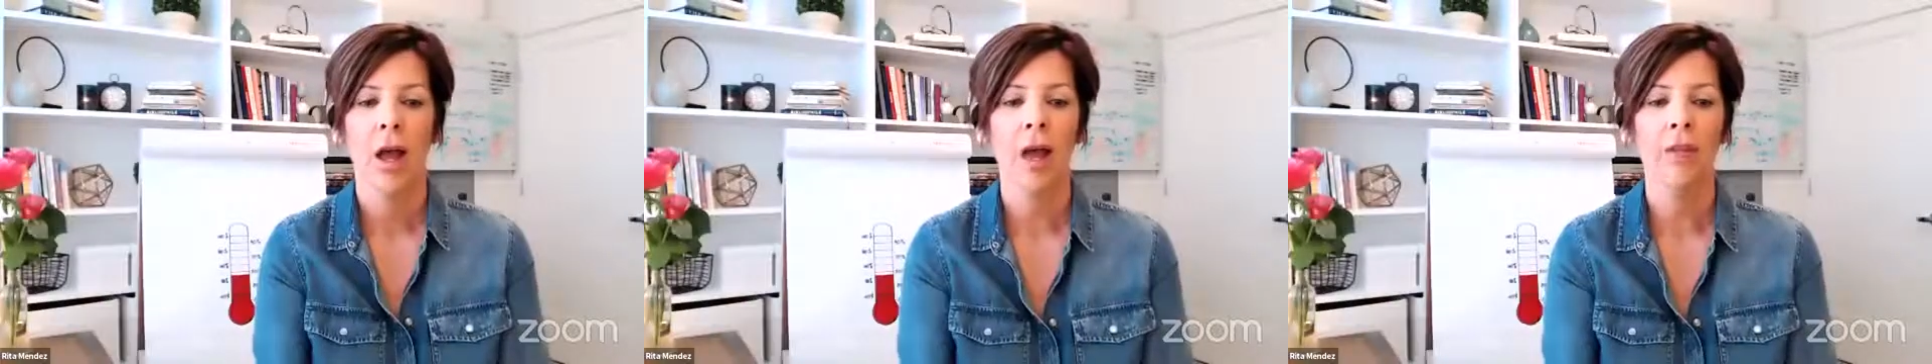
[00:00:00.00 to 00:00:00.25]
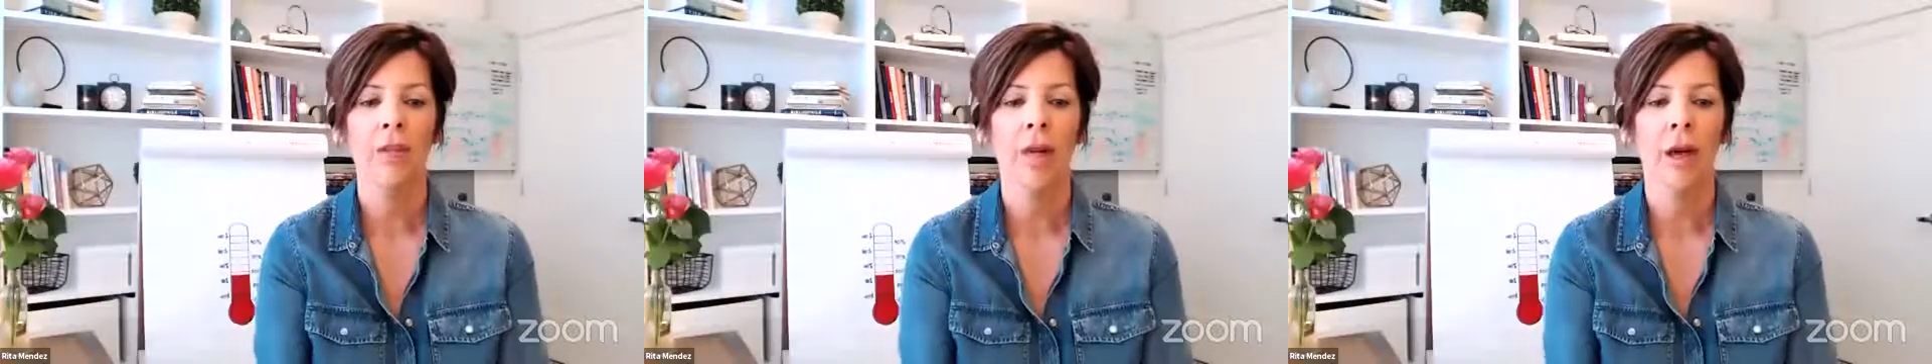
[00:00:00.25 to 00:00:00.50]

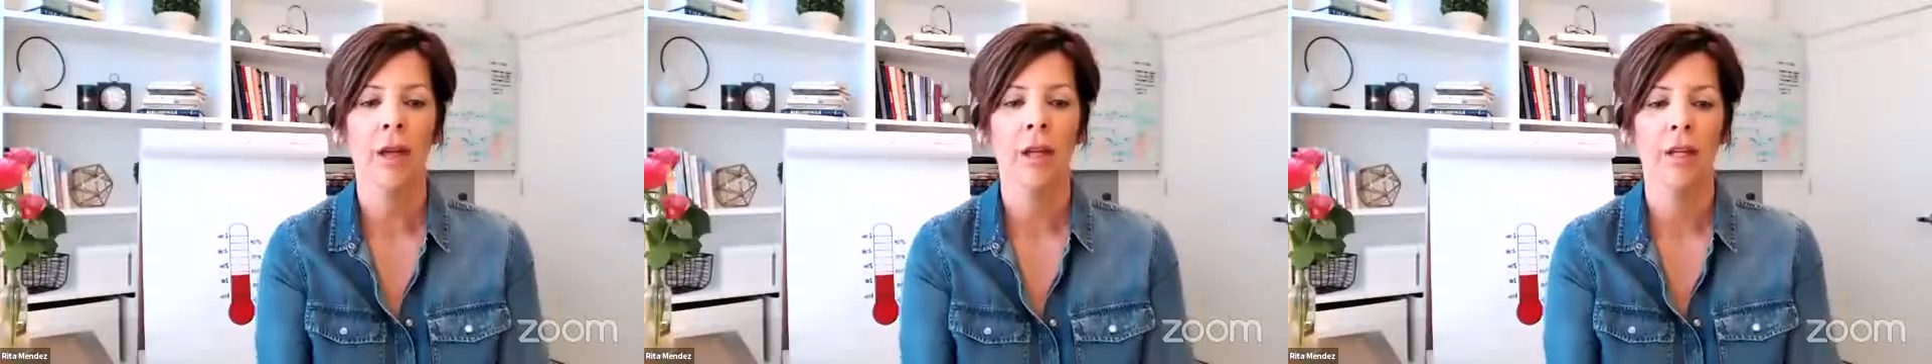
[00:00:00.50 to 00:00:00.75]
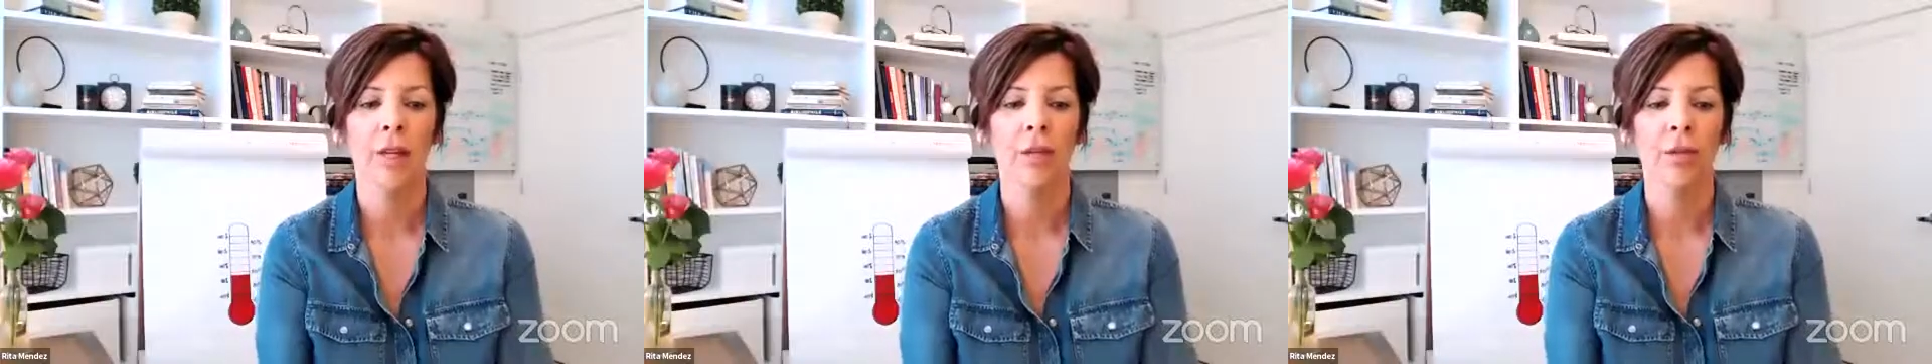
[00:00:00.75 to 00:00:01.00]
I've got
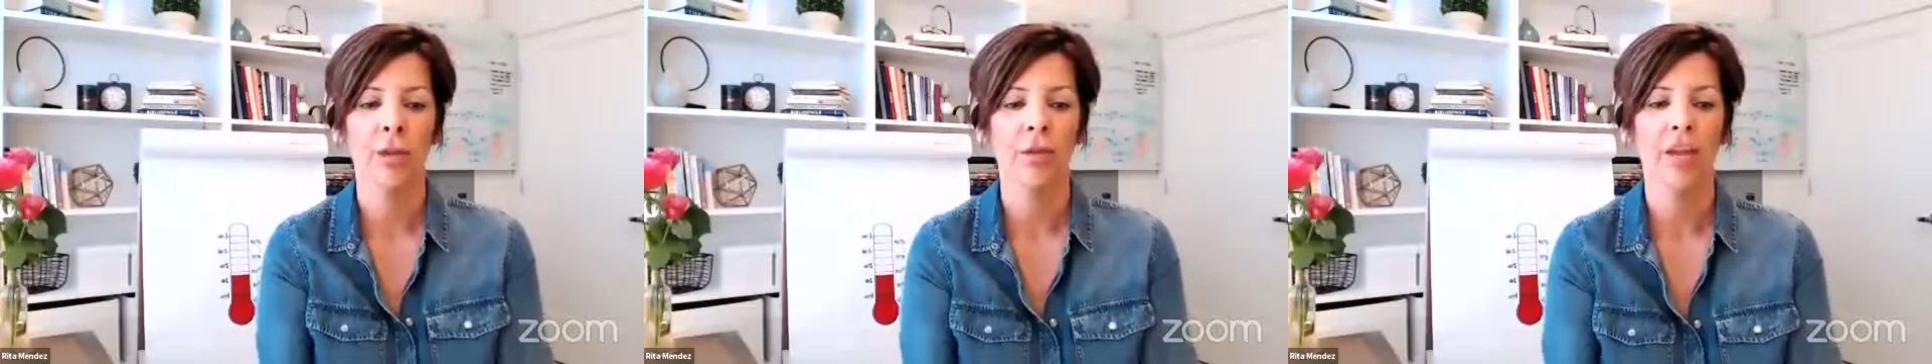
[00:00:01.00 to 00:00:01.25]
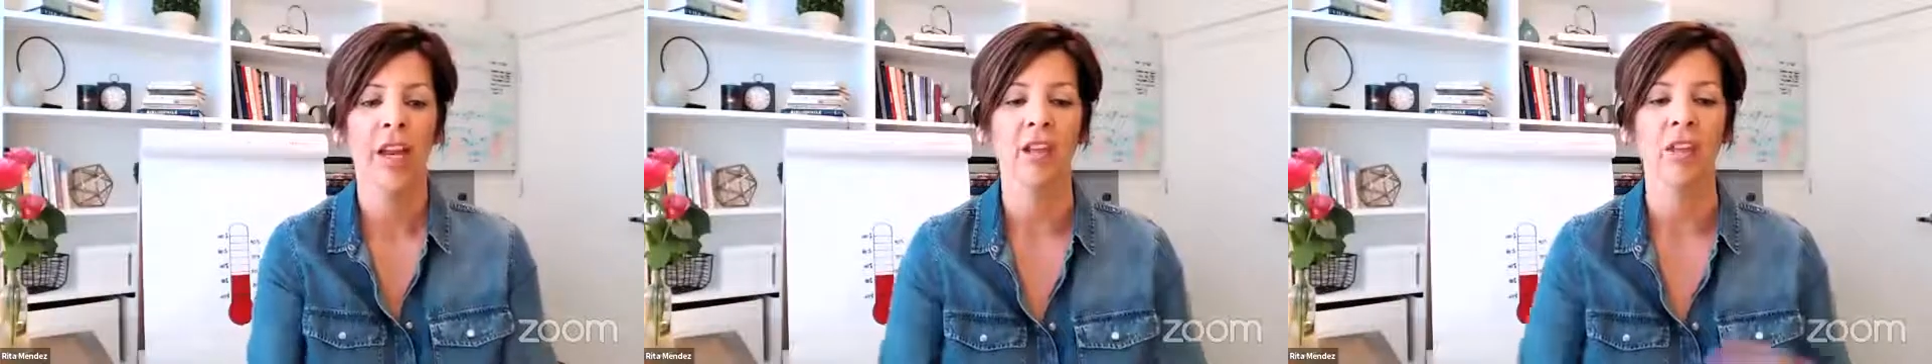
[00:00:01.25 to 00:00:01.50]
enough
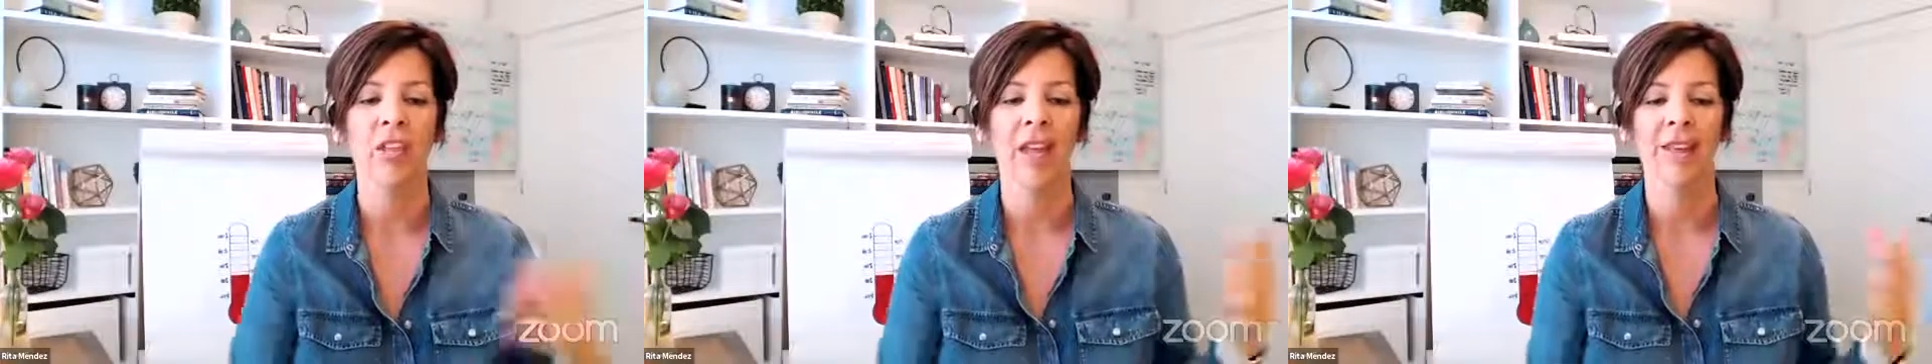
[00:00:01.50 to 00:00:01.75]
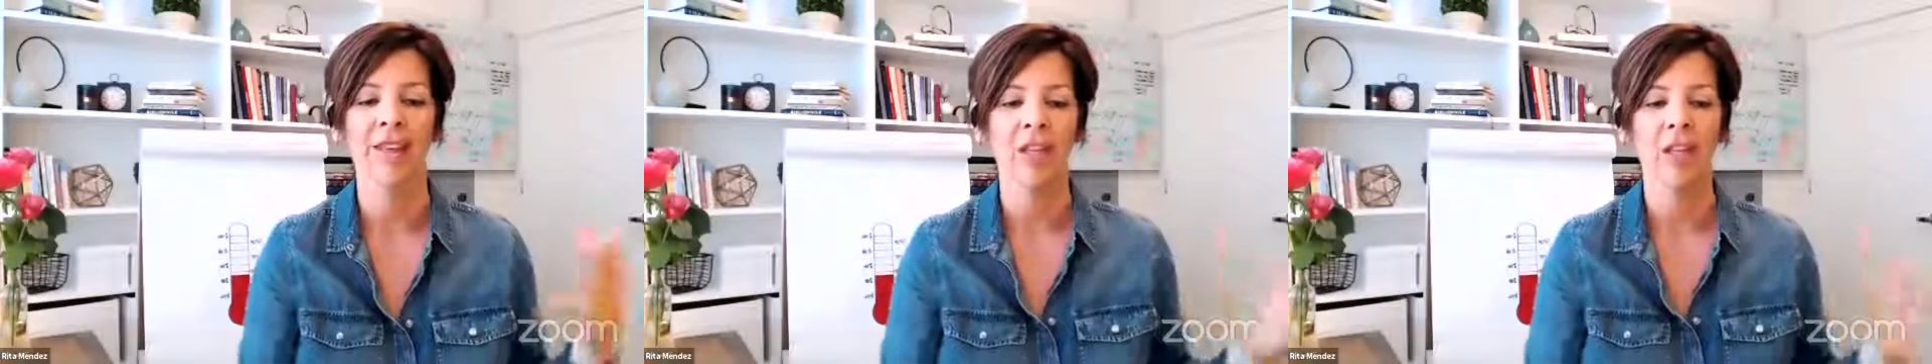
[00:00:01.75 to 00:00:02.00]
certifications
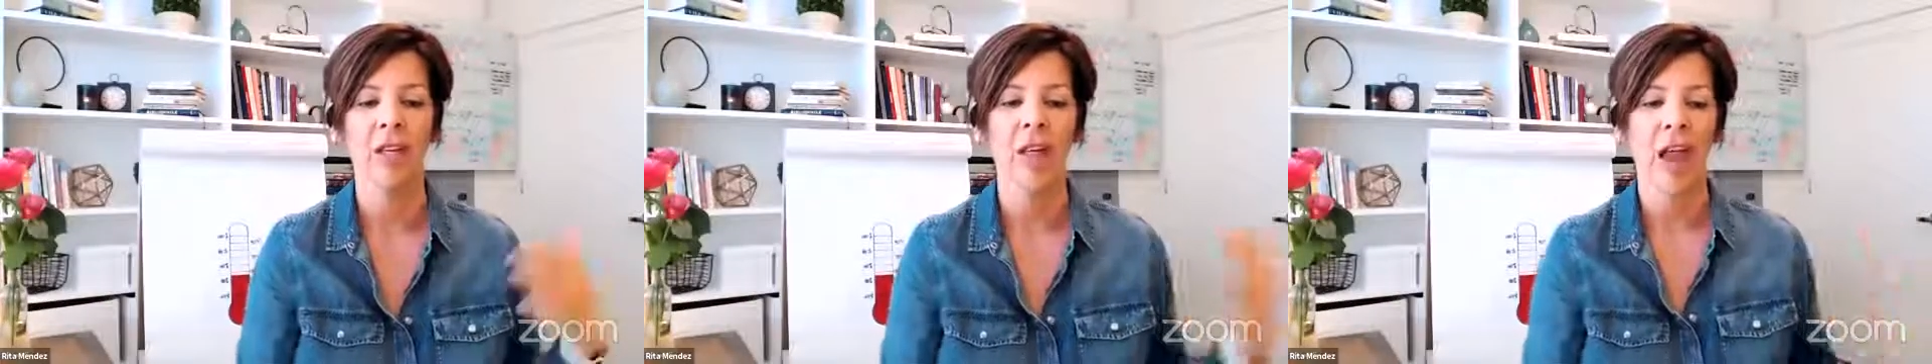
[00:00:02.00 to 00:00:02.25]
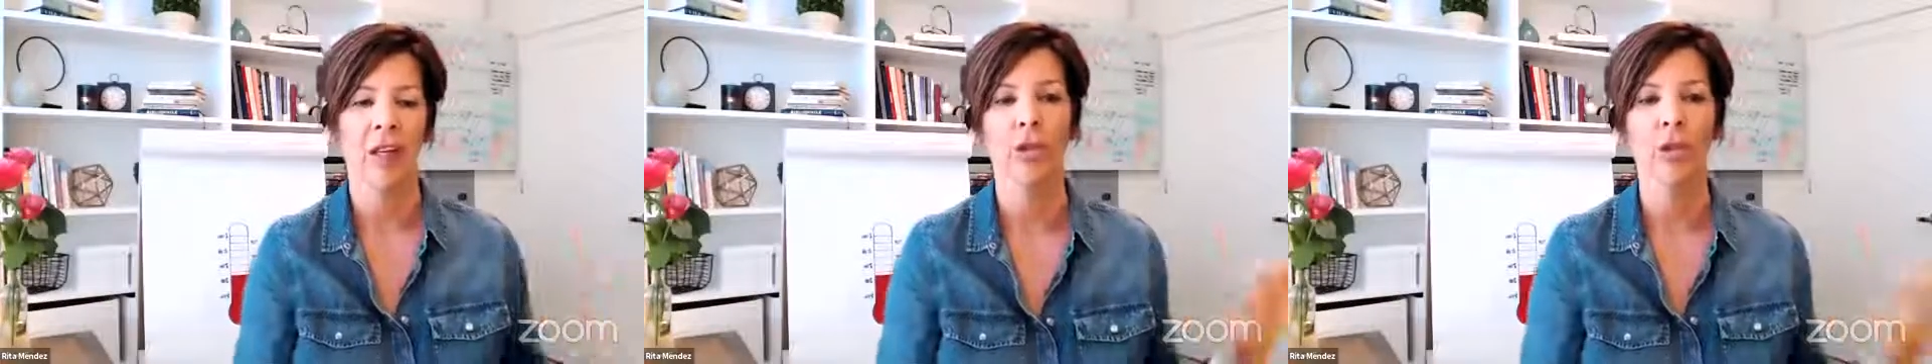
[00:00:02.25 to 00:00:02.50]

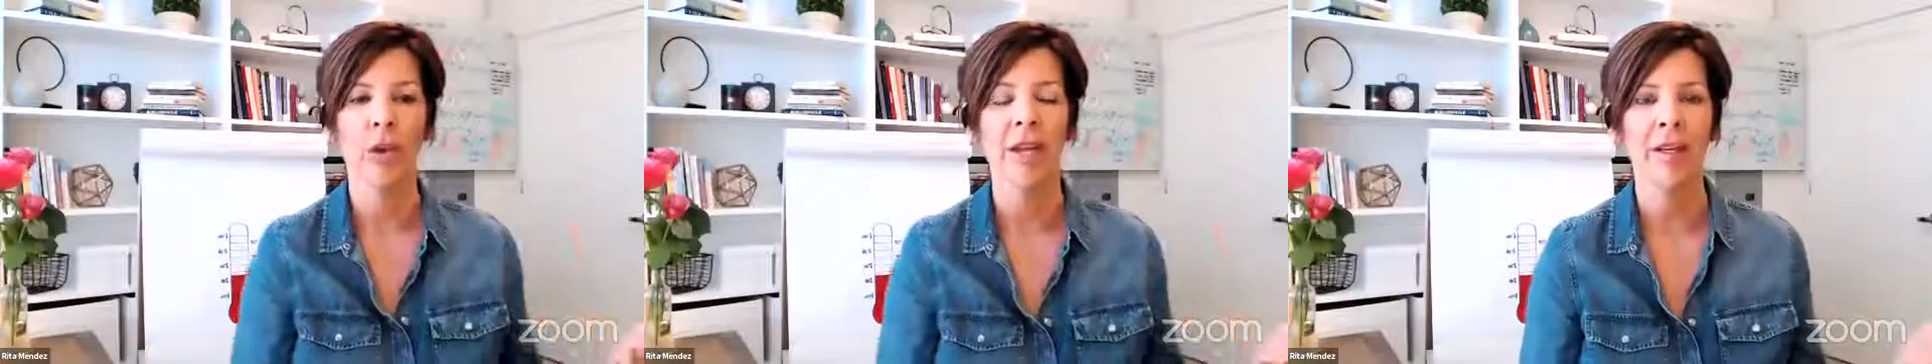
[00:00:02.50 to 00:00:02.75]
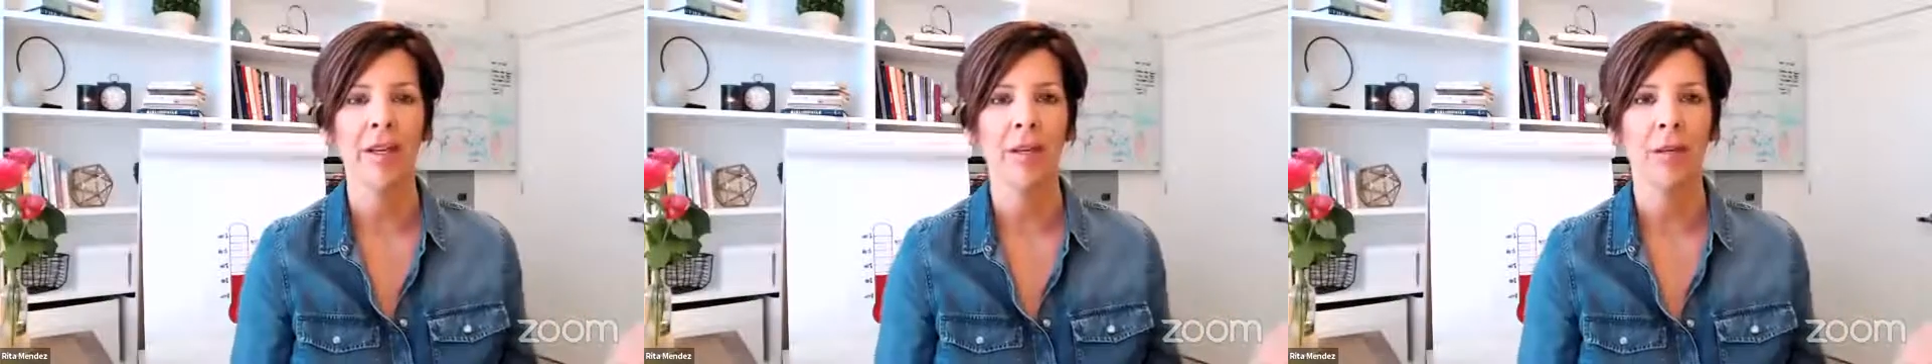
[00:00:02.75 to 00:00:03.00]
and
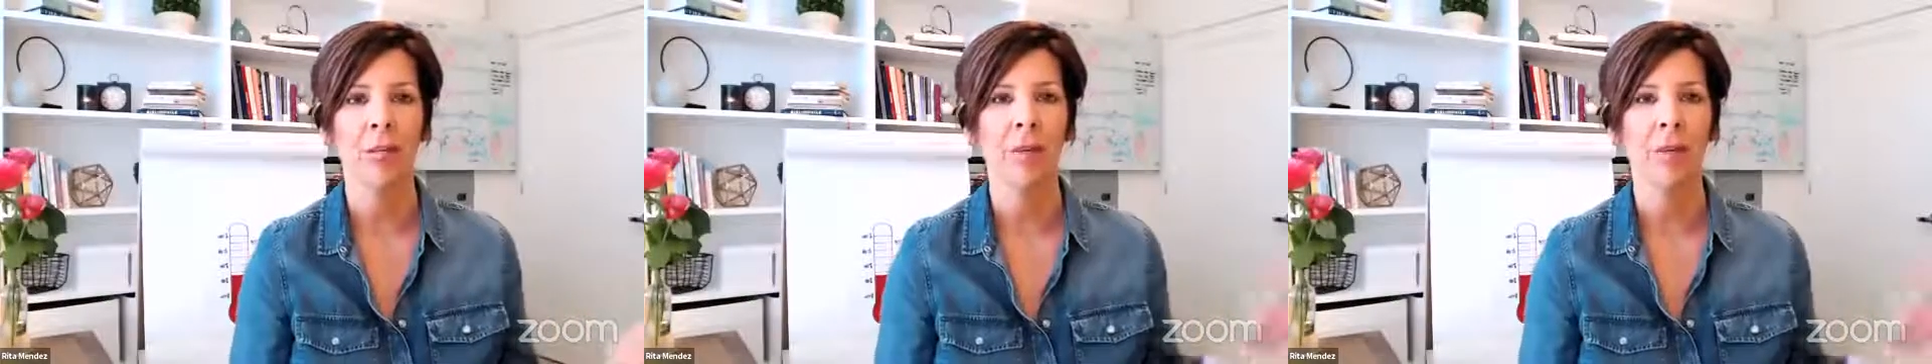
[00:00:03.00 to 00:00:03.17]
training,